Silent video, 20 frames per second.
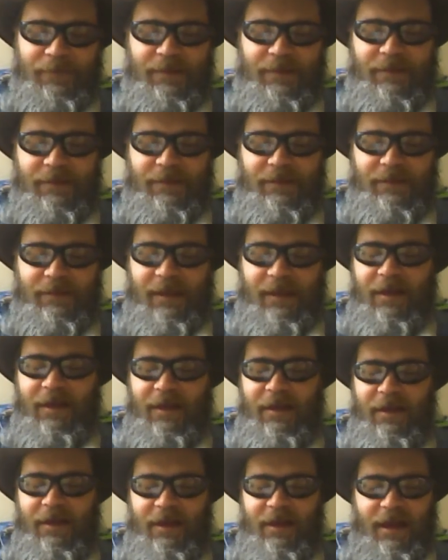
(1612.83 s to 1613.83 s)
yeah,
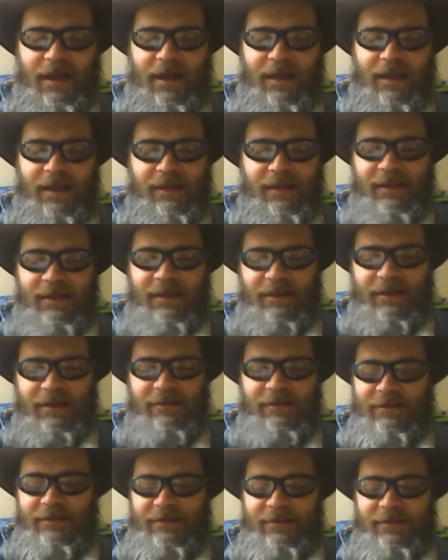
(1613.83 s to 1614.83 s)
I
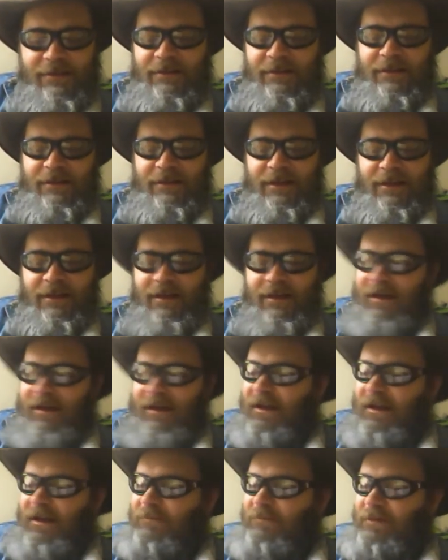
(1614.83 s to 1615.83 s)

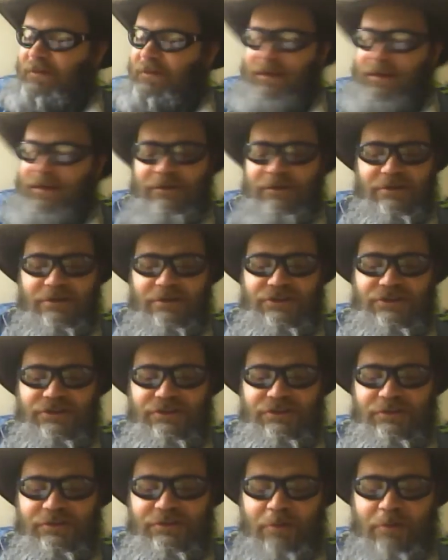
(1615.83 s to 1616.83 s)
really encourage you to
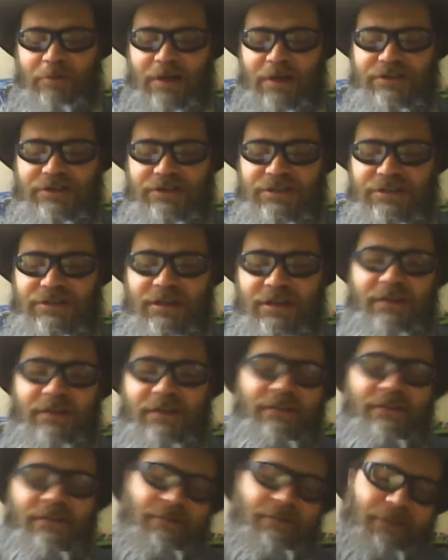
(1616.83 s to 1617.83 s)
watch the
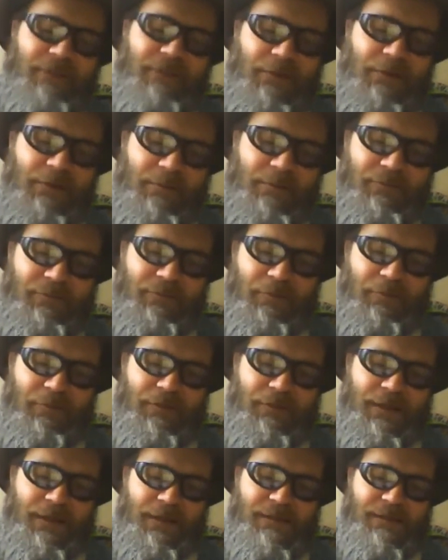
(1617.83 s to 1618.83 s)
video before
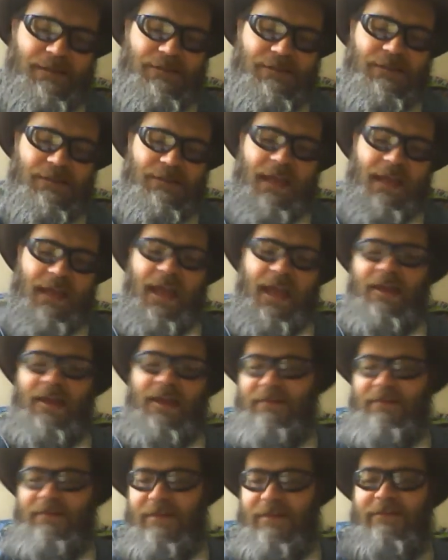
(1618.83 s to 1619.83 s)
this and
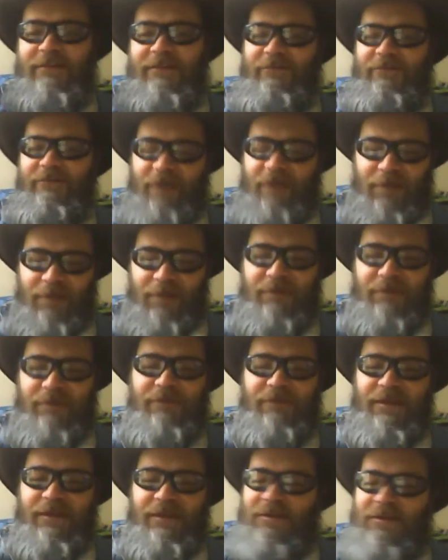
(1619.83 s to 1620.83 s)
then the following
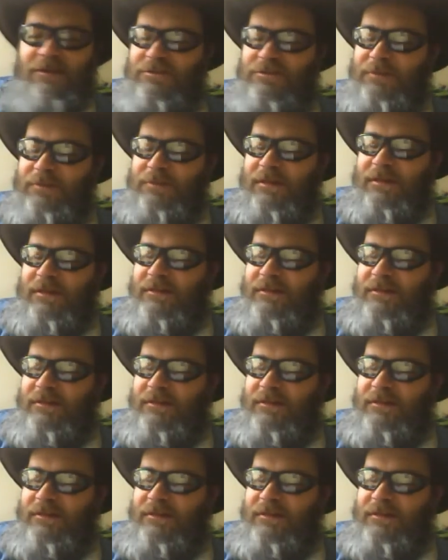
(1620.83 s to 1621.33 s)
videos, because